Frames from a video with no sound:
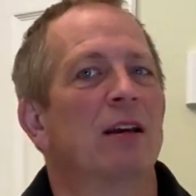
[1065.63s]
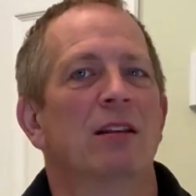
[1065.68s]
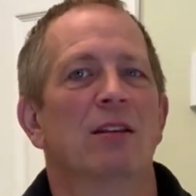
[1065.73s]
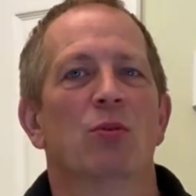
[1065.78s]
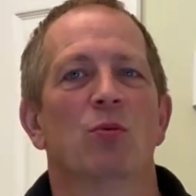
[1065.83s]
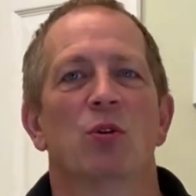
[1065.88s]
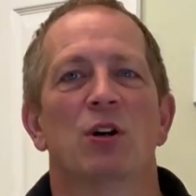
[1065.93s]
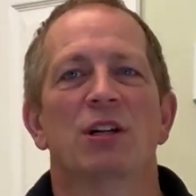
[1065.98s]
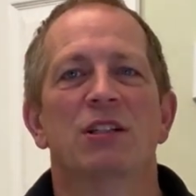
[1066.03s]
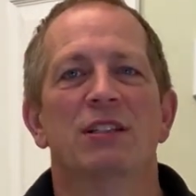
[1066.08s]
The
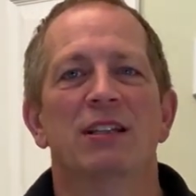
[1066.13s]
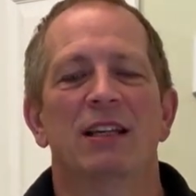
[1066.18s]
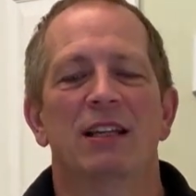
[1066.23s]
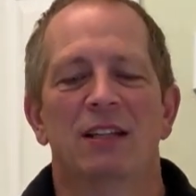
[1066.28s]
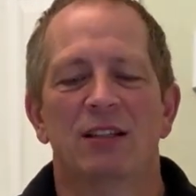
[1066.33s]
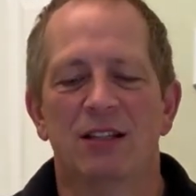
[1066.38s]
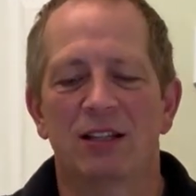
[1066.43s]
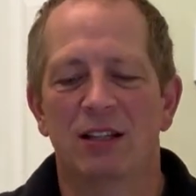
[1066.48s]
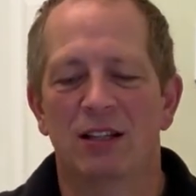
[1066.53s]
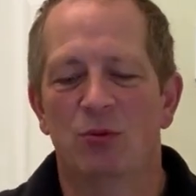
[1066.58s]
worst thing
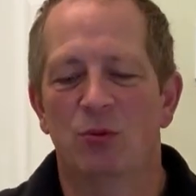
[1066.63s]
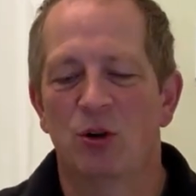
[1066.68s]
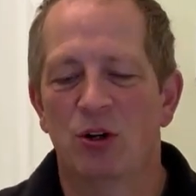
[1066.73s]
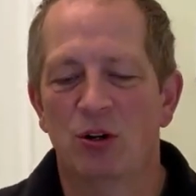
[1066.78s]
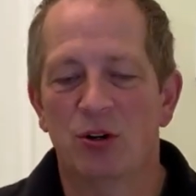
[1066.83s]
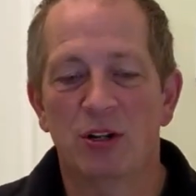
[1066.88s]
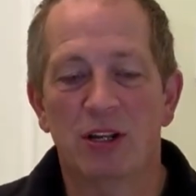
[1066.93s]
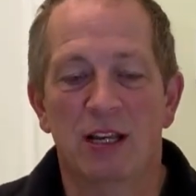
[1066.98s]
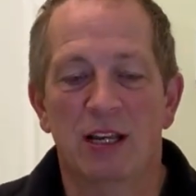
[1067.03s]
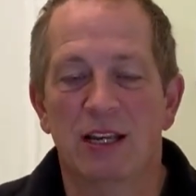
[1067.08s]
in the
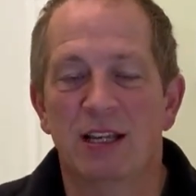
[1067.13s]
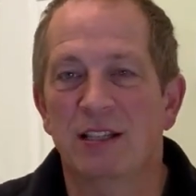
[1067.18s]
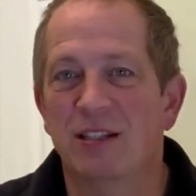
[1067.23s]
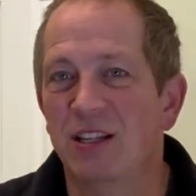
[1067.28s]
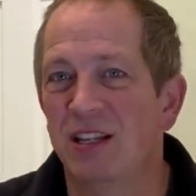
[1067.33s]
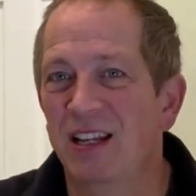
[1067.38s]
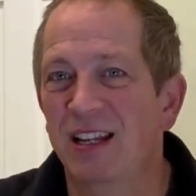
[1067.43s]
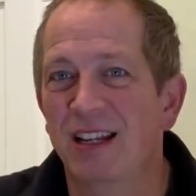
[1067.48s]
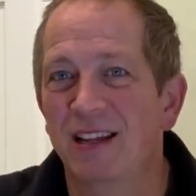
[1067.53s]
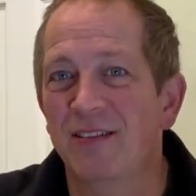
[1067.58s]
world is
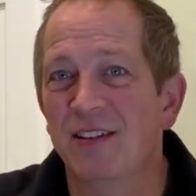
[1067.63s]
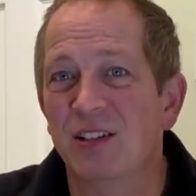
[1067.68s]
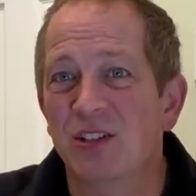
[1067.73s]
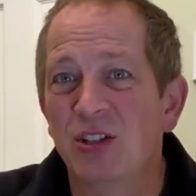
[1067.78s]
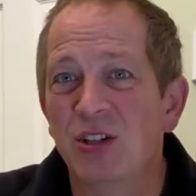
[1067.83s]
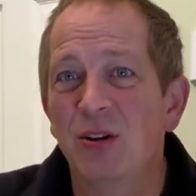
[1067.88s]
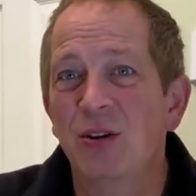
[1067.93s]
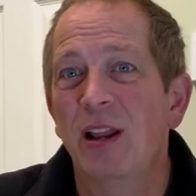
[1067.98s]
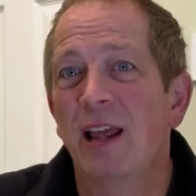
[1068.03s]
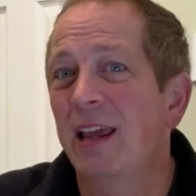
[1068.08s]
that you leave it
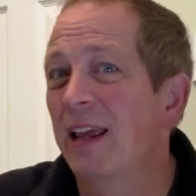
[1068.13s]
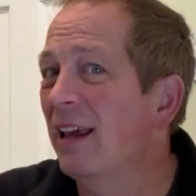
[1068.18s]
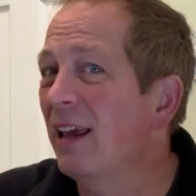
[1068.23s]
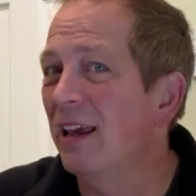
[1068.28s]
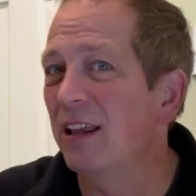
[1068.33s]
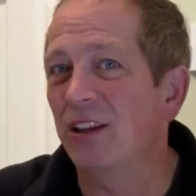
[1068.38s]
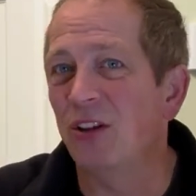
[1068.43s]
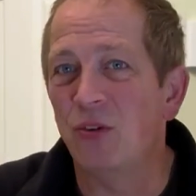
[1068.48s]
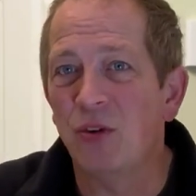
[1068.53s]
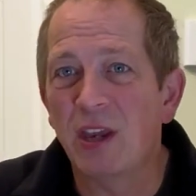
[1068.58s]
too late
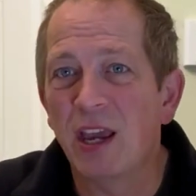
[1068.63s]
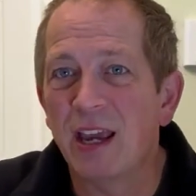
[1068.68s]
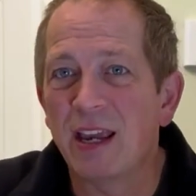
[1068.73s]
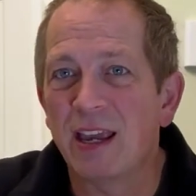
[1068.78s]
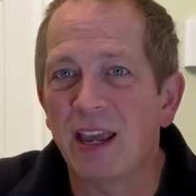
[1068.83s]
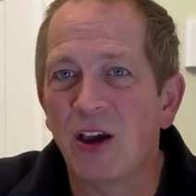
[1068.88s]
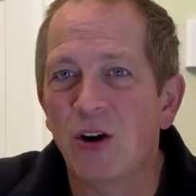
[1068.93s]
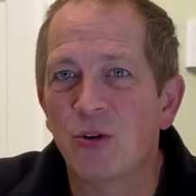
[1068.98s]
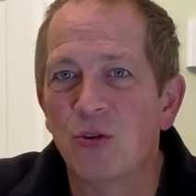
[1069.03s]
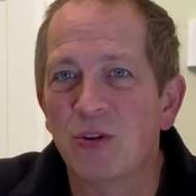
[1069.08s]
and you can't
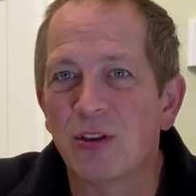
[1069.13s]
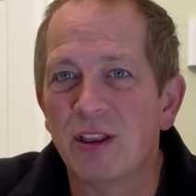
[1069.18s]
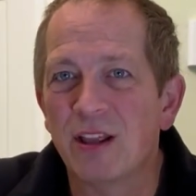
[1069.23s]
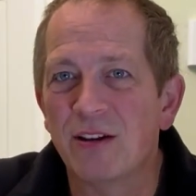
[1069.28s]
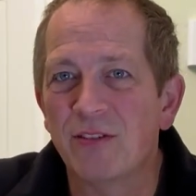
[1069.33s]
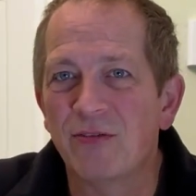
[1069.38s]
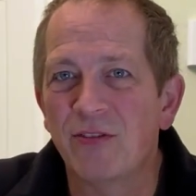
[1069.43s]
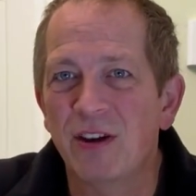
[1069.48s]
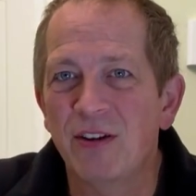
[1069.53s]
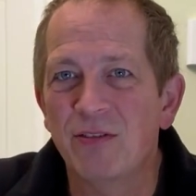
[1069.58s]
get hold of
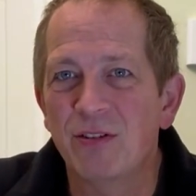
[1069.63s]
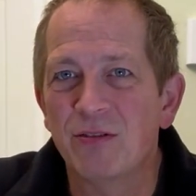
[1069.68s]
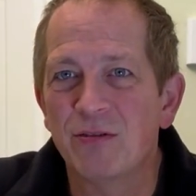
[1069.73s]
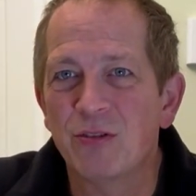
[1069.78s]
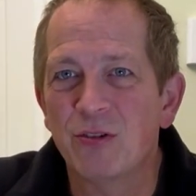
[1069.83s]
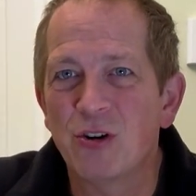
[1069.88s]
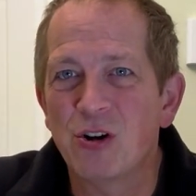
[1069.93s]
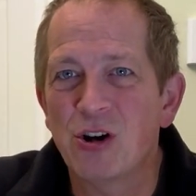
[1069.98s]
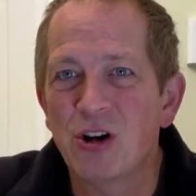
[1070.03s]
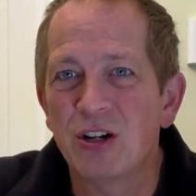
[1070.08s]
that favourite
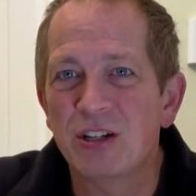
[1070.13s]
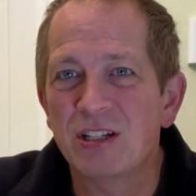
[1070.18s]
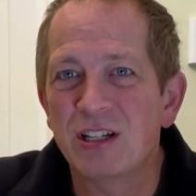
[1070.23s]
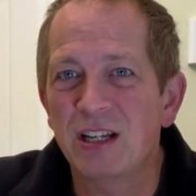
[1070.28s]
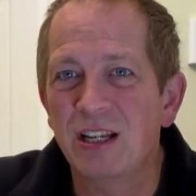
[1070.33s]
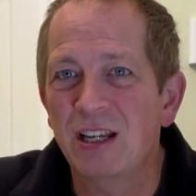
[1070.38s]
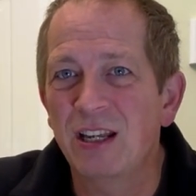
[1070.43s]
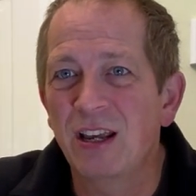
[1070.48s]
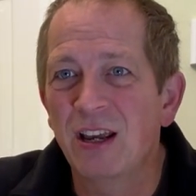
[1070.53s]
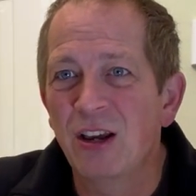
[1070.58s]

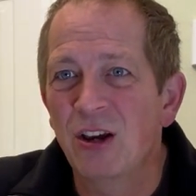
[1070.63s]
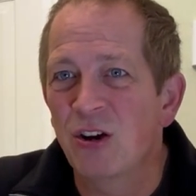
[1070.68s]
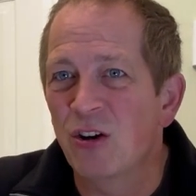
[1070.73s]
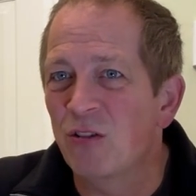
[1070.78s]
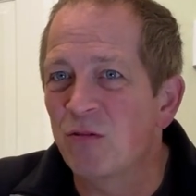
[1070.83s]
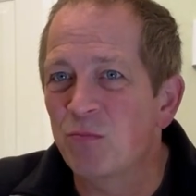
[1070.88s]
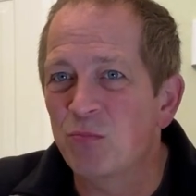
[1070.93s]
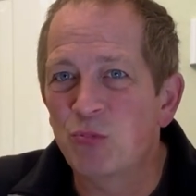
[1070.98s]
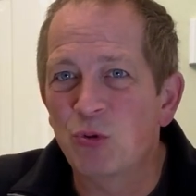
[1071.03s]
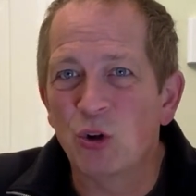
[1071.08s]
variety
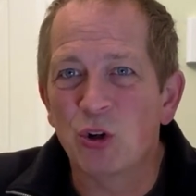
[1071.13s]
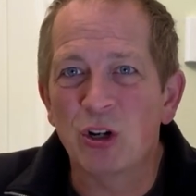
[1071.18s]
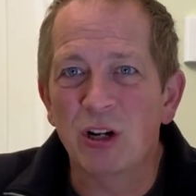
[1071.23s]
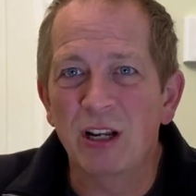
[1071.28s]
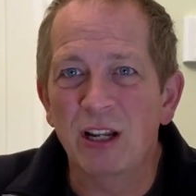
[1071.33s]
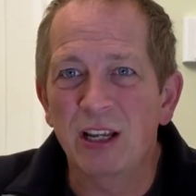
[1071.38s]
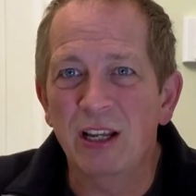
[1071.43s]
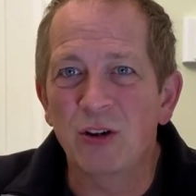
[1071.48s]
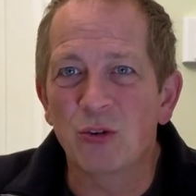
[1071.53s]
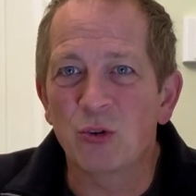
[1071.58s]
of
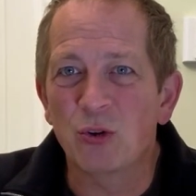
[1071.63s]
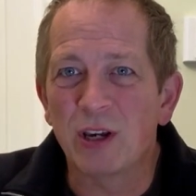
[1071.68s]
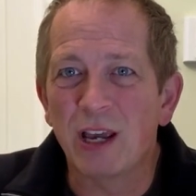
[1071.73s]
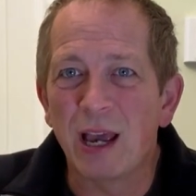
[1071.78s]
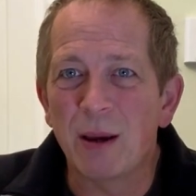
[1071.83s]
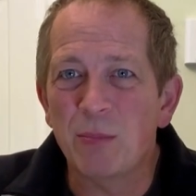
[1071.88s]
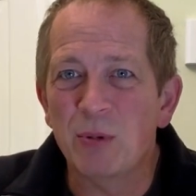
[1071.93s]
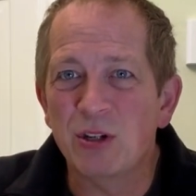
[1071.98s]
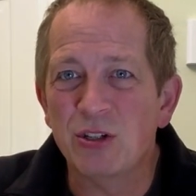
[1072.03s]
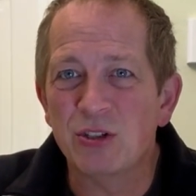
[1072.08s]
broccoli or
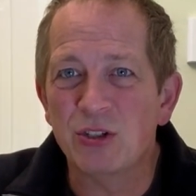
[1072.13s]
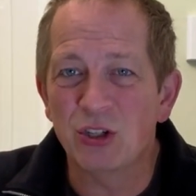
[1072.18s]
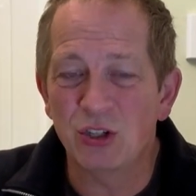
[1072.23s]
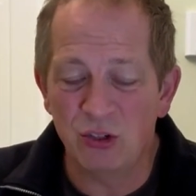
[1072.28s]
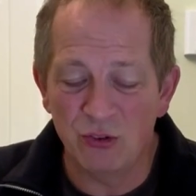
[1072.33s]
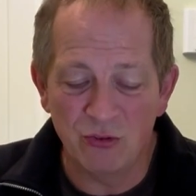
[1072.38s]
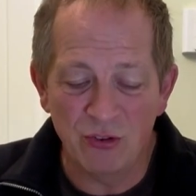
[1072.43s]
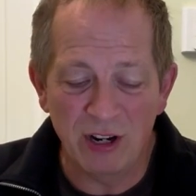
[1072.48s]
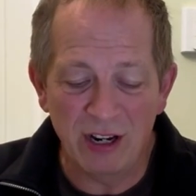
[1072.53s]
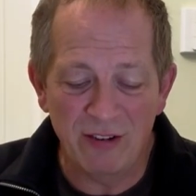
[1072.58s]
cabbage that
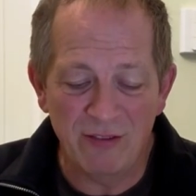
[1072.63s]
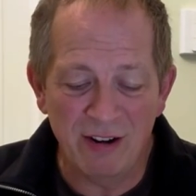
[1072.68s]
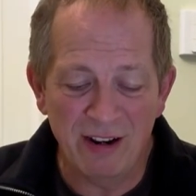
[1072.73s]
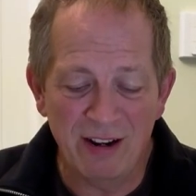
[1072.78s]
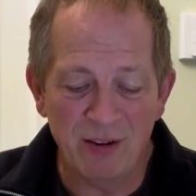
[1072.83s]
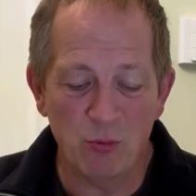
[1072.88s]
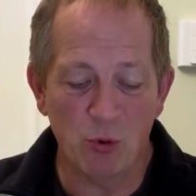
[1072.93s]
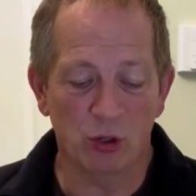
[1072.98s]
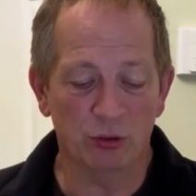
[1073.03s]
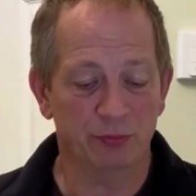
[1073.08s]
you really,
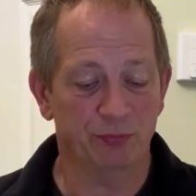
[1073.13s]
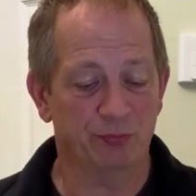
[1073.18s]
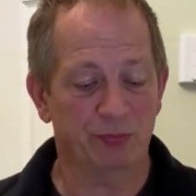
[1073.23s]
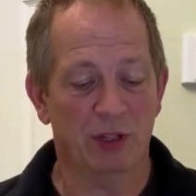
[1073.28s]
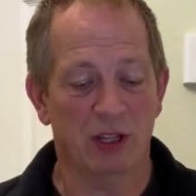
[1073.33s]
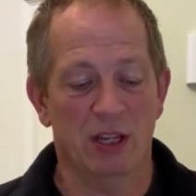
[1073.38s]
really want.